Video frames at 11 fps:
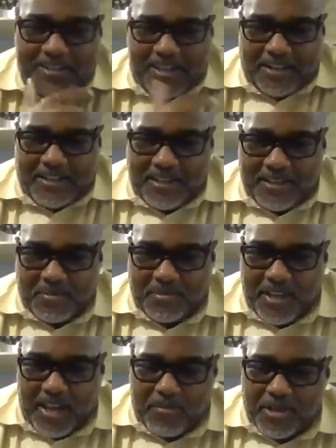that did some
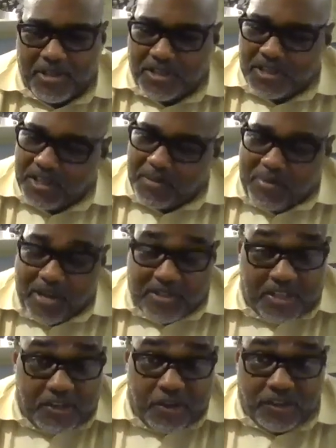damage and did the best
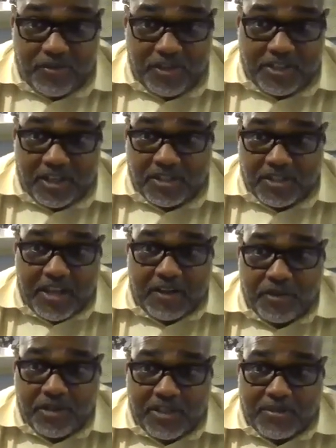he could. Three
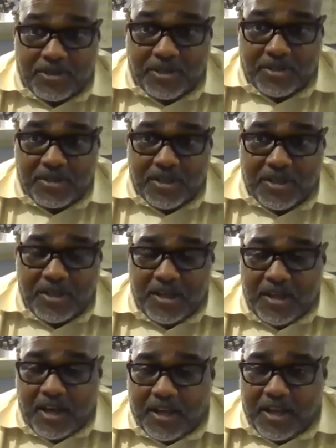touchdown receptions
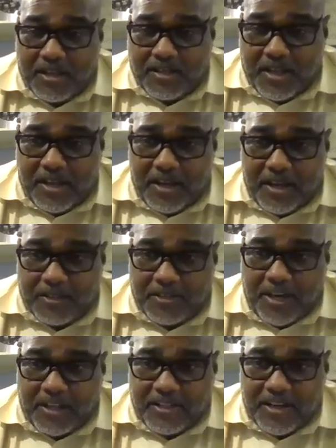against a uh,
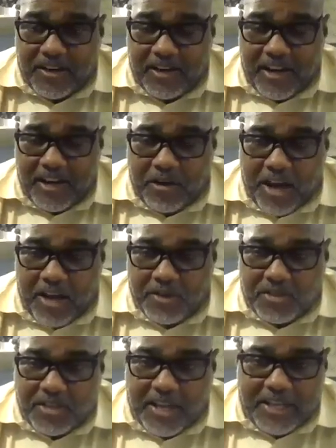secondary like Ohio
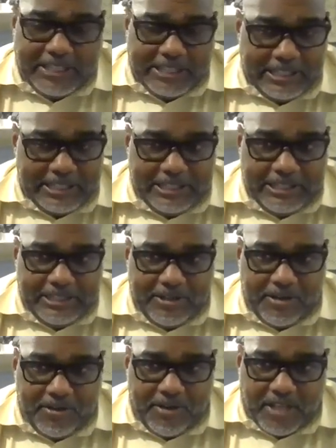State. You
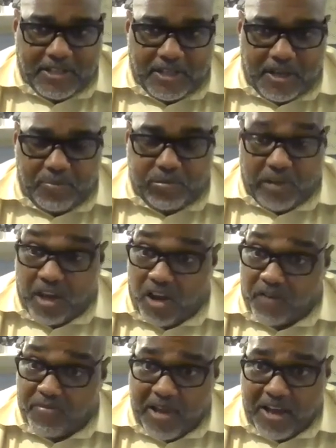know, that's a uh,
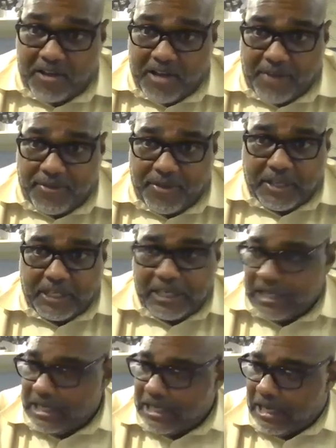playoff bound. I think.
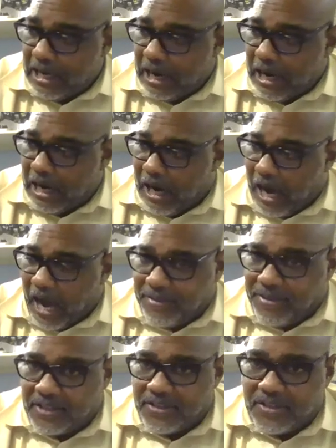Uh, I
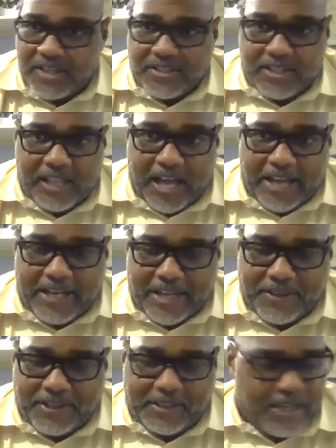think says a lot. I
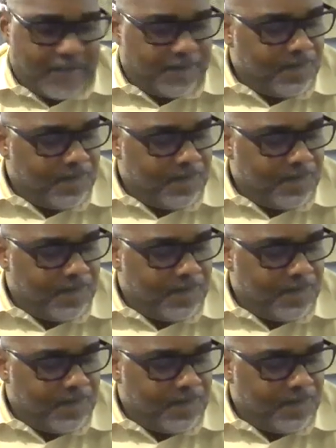think that